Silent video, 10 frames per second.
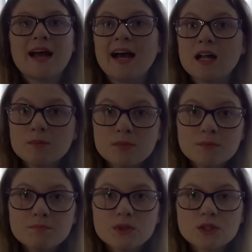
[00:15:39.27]

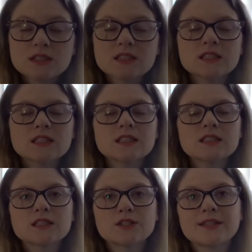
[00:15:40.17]
album
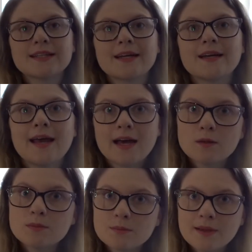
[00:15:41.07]
boxes, so you can get an
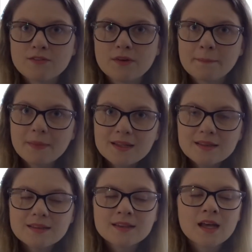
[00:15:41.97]
album every
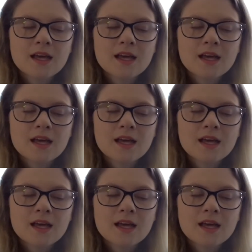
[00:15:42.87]
month.